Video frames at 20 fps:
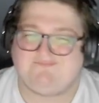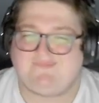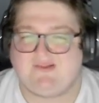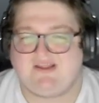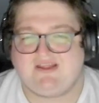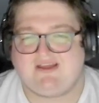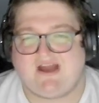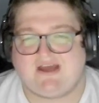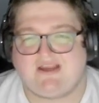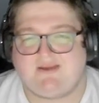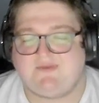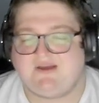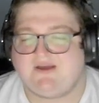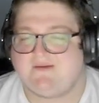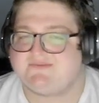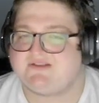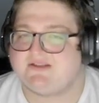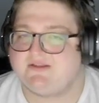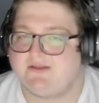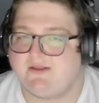kind of
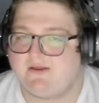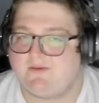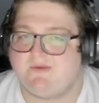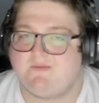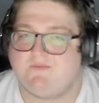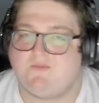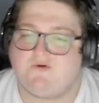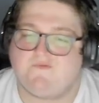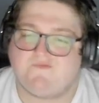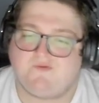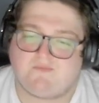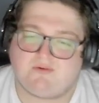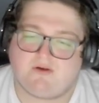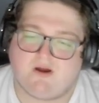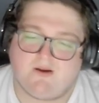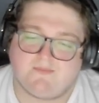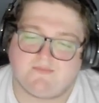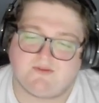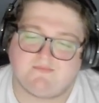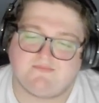becomes a little bit more of a
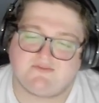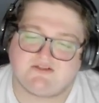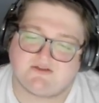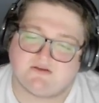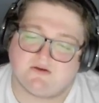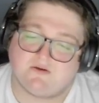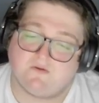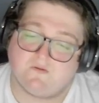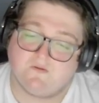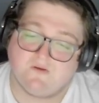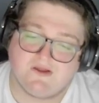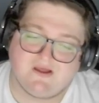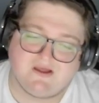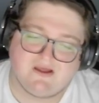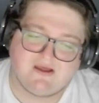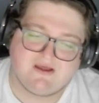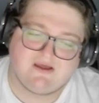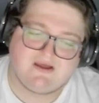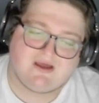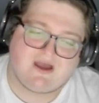problem. So
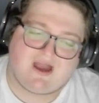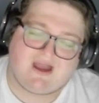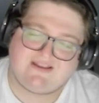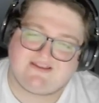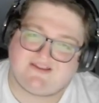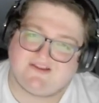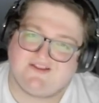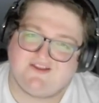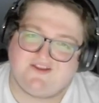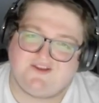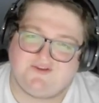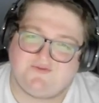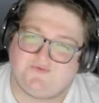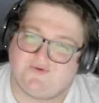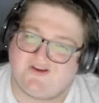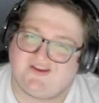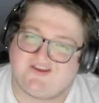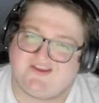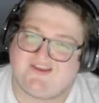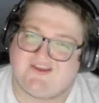ideally, you'd
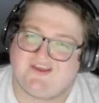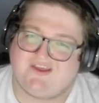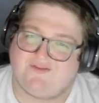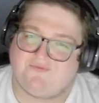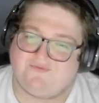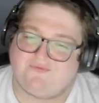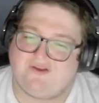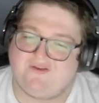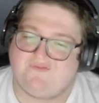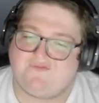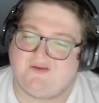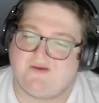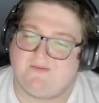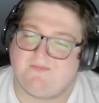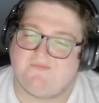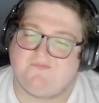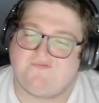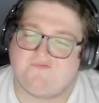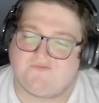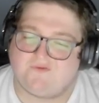want to get rid of
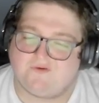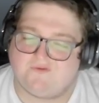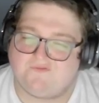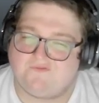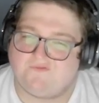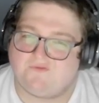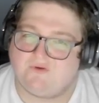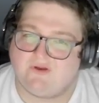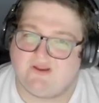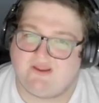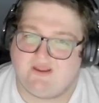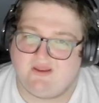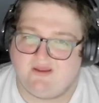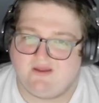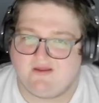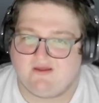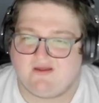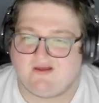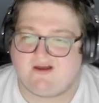him for free.